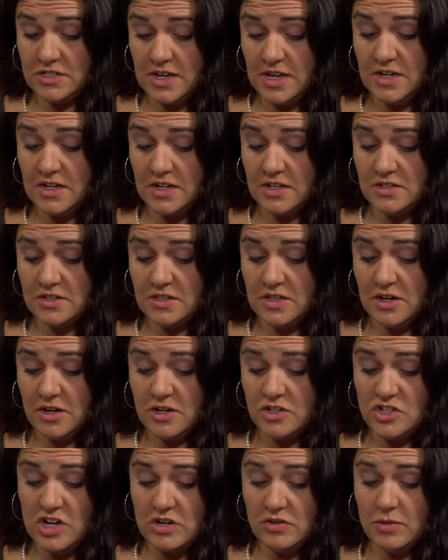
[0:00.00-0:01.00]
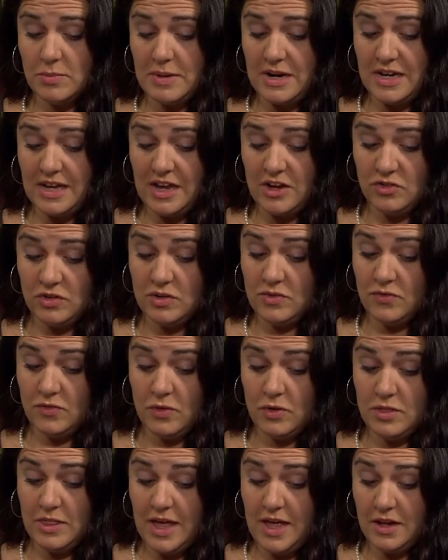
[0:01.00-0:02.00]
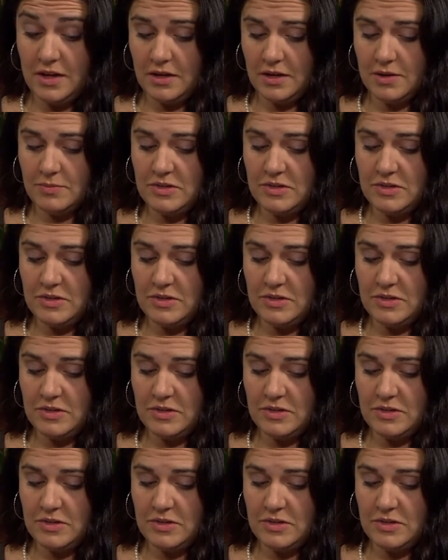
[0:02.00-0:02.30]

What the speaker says: and is there a general medication for that?